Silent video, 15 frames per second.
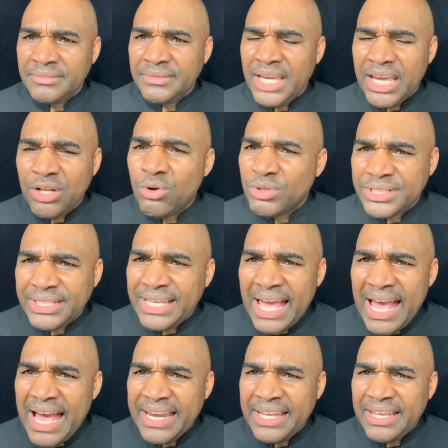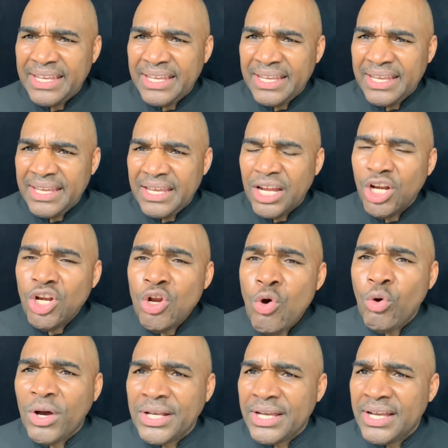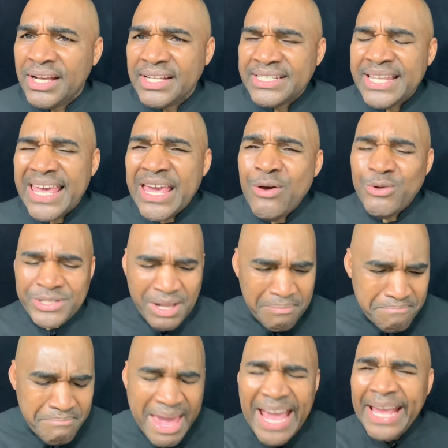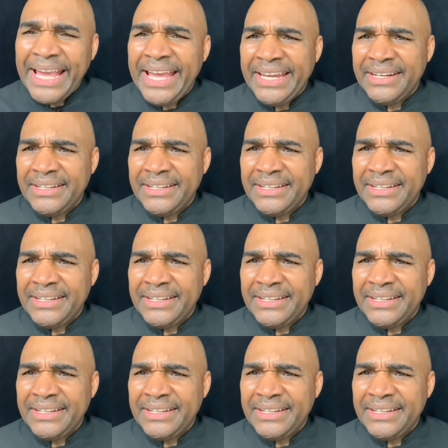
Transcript: Hey, glory to God. Luke say he was a man.